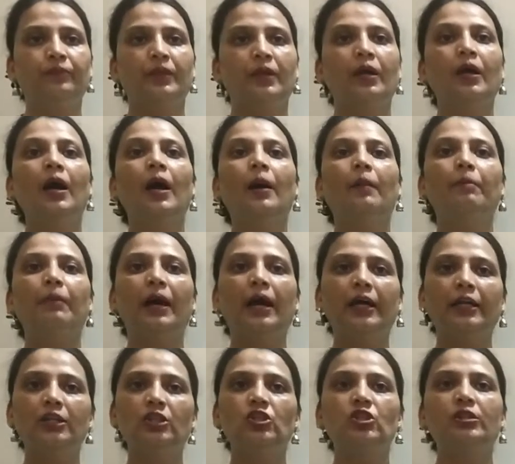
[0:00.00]
Maharishi
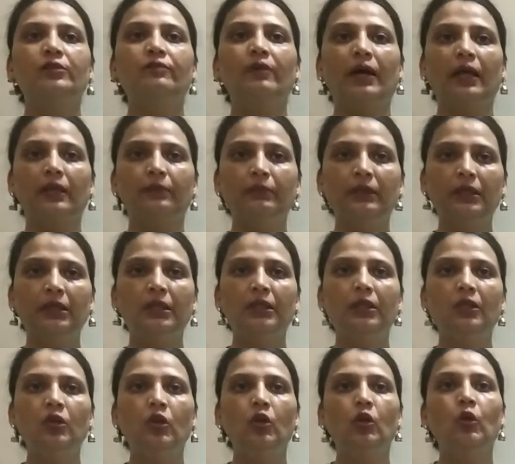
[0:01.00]
Valmiki,
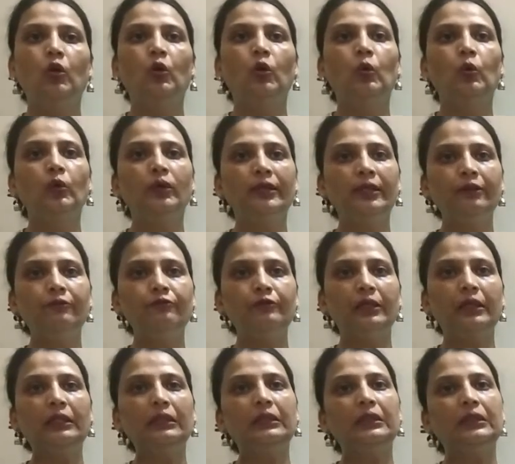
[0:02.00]
who lived in
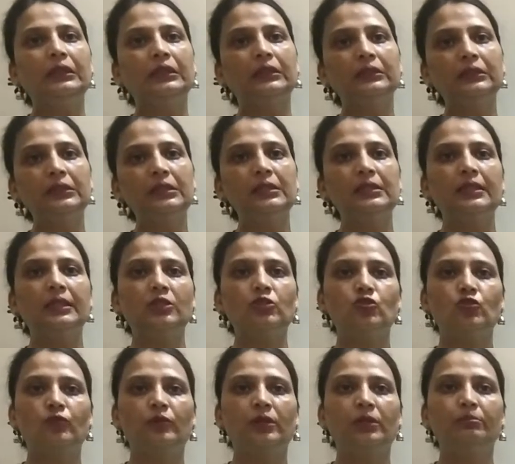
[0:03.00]
3rd century
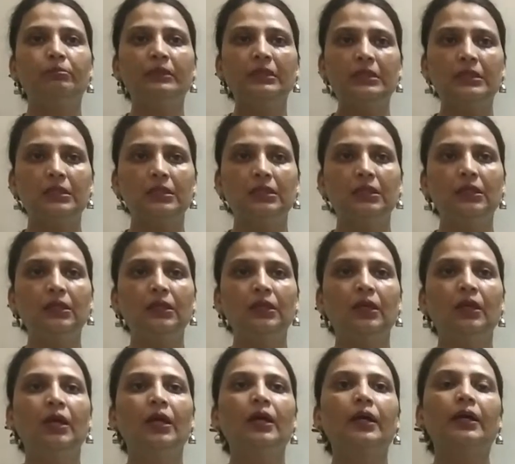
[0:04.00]
BC,
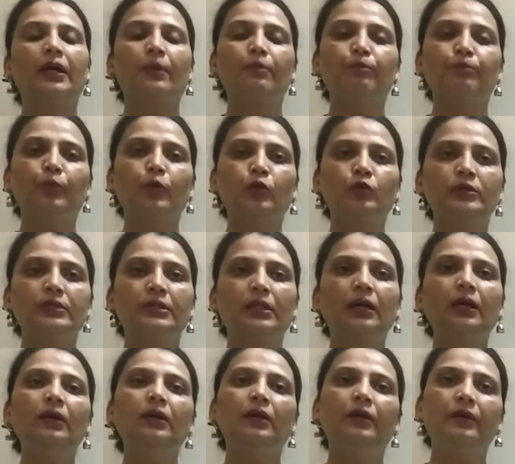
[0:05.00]
composed the
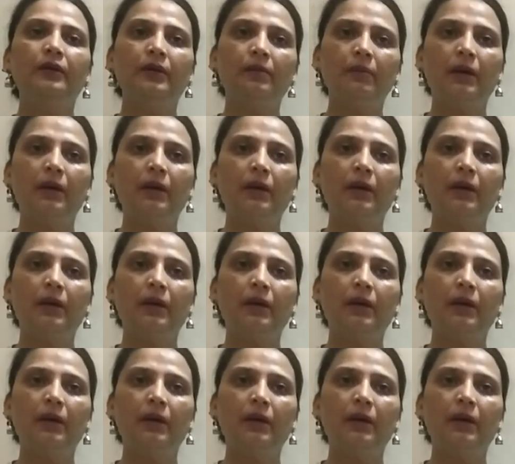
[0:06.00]
Ramayana.